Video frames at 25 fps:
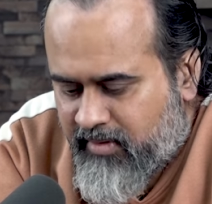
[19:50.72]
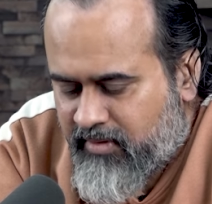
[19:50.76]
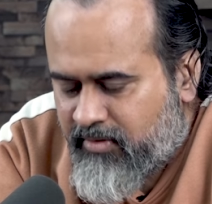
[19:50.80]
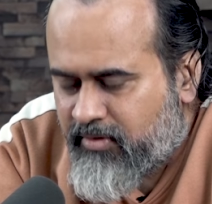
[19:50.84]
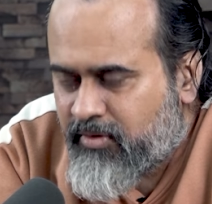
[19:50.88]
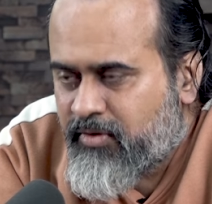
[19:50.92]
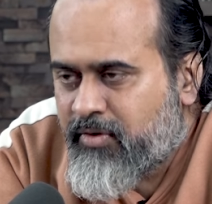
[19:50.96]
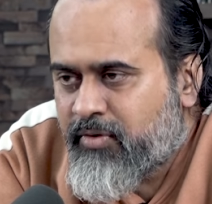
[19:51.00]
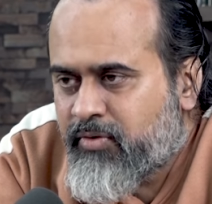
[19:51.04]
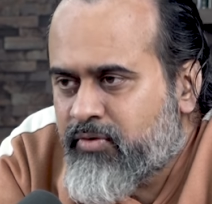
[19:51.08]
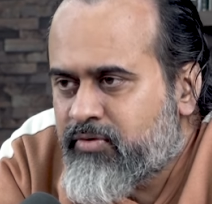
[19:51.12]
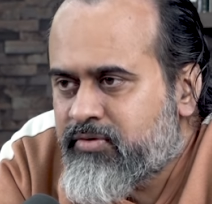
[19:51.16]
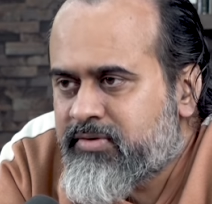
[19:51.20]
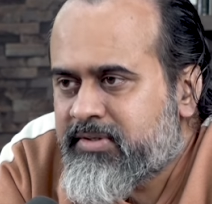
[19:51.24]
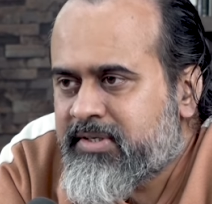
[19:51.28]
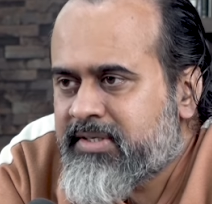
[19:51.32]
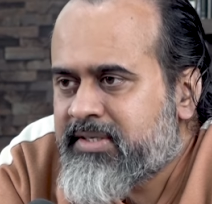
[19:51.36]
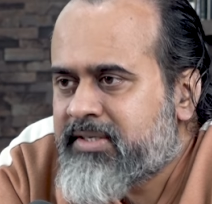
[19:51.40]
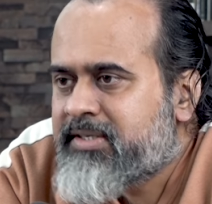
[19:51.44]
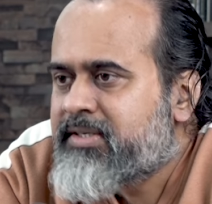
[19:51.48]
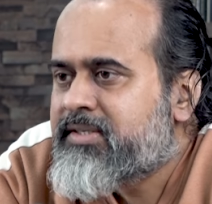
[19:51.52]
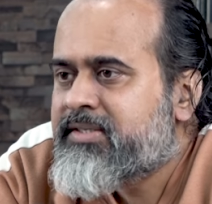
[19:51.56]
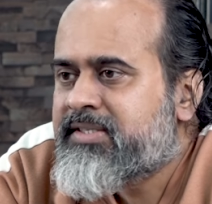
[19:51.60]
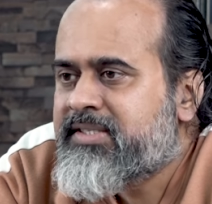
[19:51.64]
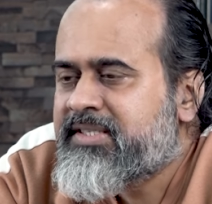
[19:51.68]
to use
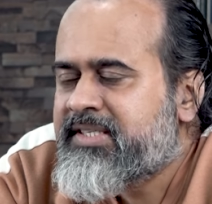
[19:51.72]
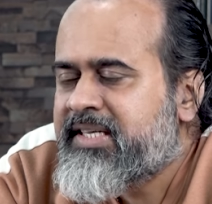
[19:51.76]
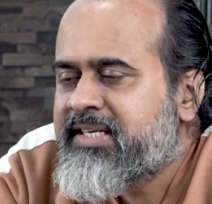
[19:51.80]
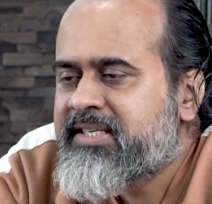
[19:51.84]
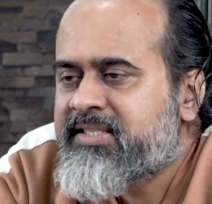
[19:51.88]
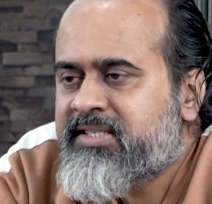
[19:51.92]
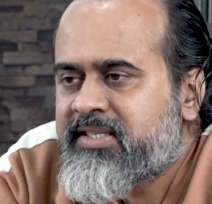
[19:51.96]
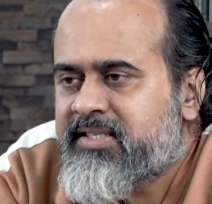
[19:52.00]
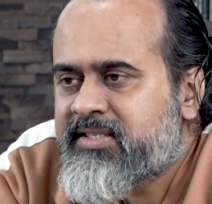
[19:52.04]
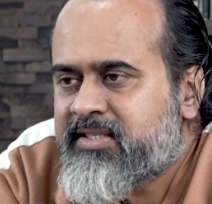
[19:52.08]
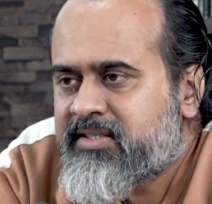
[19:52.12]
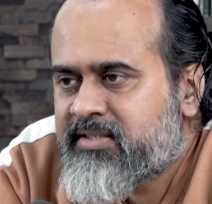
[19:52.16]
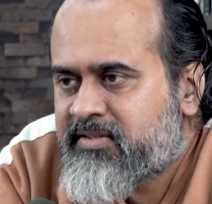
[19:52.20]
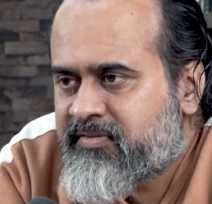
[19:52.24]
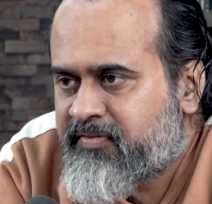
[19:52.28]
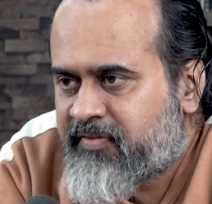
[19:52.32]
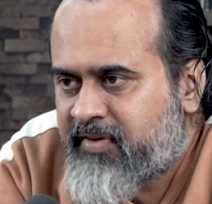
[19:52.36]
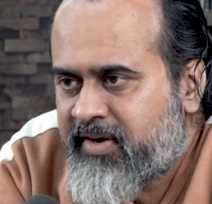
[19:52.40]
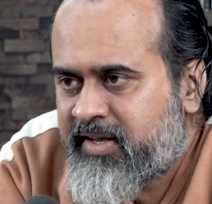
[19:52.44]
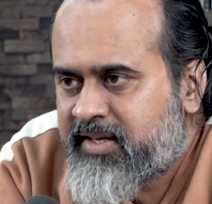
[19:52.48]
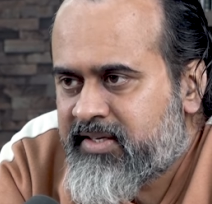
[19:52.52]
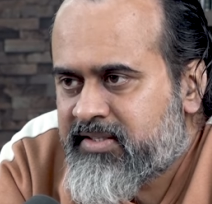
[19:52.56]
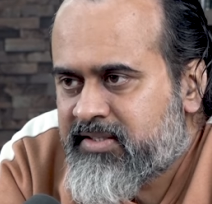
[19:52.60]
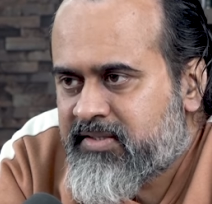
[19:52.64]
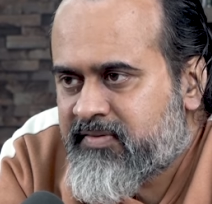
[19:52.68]
a sexist
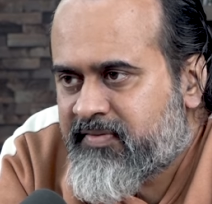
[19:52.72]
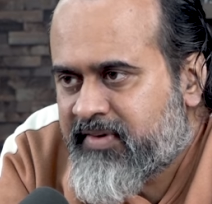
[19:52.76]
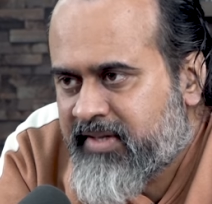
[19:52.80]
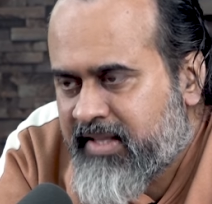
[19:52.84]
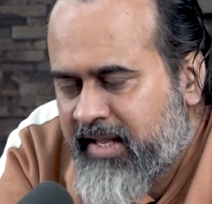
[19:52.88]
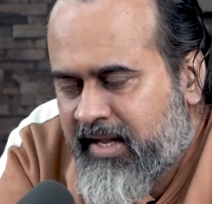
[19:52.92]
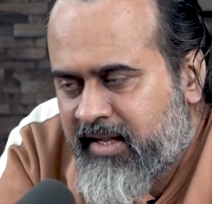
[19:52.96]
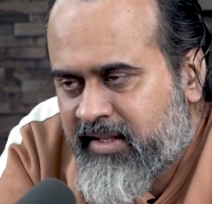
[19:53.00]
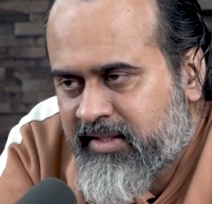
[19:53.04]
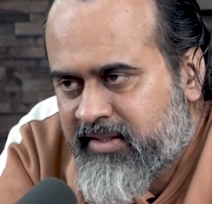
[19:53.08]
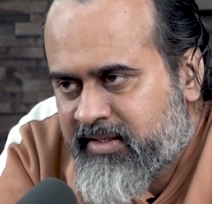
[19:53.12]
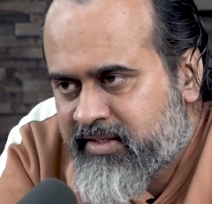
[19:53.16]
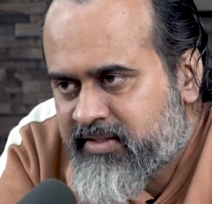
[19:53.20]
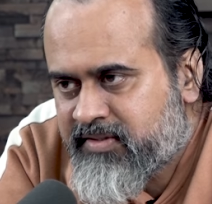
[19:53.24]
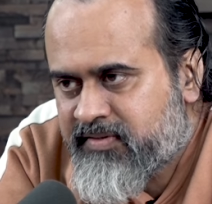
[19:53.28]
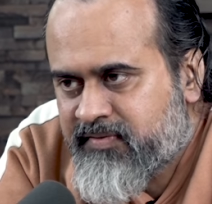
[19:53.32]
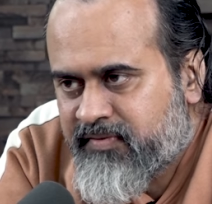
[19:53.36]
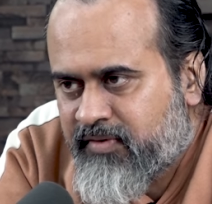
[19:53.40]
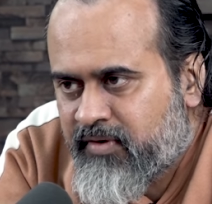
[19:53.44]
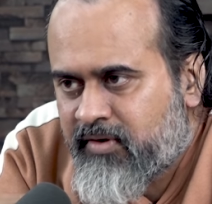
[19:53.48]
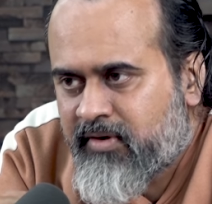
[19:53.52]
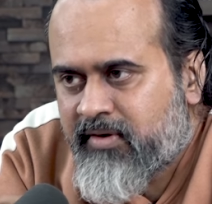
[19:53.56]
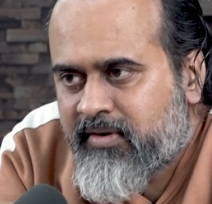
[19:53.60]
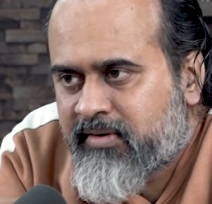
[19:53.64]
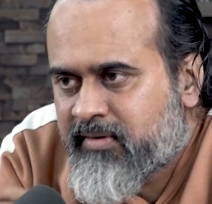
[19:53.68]
phrase, Vedanta is
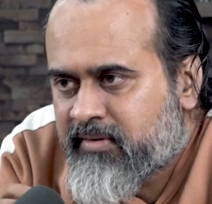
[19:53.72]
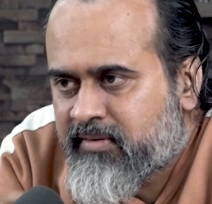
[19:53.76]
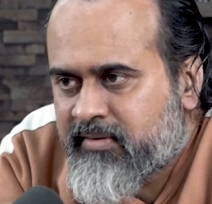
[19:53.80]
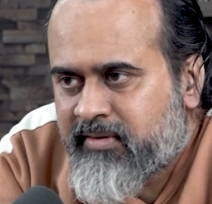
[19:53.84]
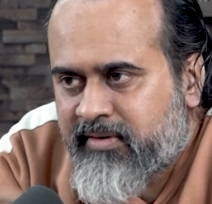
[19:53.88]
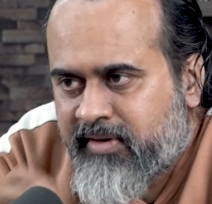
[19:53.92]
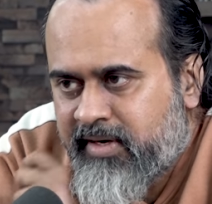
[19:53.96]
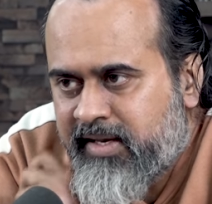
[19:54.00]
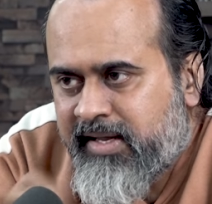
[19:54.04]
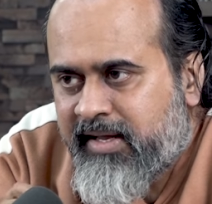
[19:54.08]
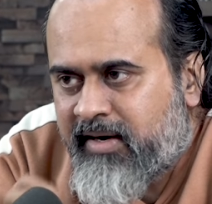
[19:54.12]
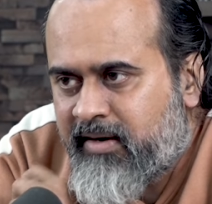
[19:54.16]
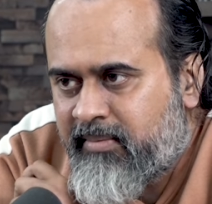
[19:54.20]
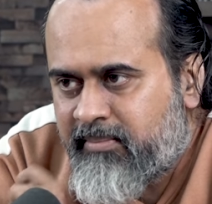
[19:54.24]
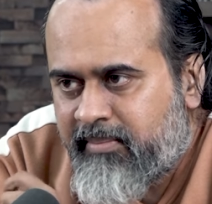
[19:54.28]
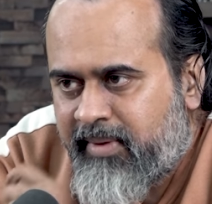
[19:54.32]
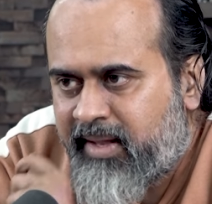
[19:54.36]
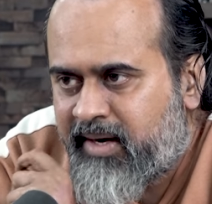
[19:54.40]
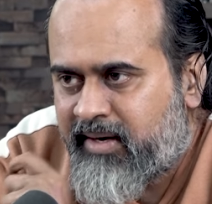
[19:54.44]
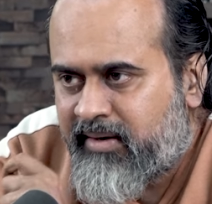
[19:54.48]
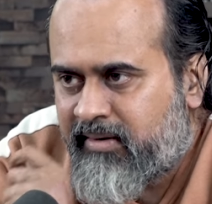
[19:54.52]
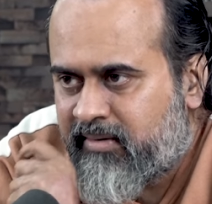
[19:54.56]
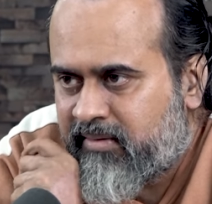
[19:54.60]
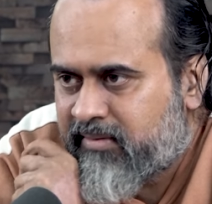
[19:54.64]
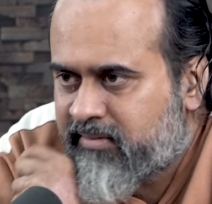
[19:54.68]
for real
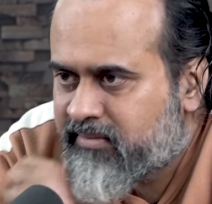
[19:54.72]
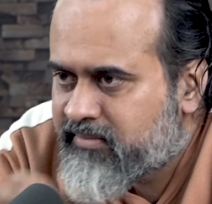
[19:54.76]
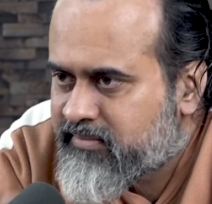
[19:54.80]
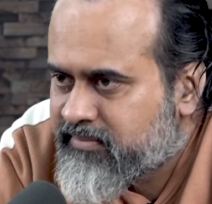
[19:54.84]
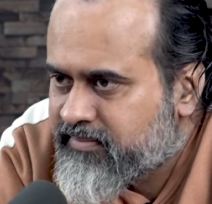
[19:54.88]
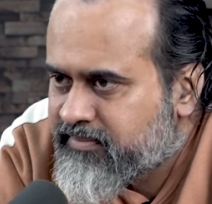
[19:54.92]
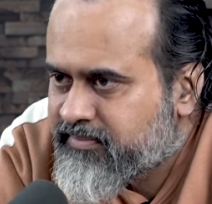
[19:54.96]
men.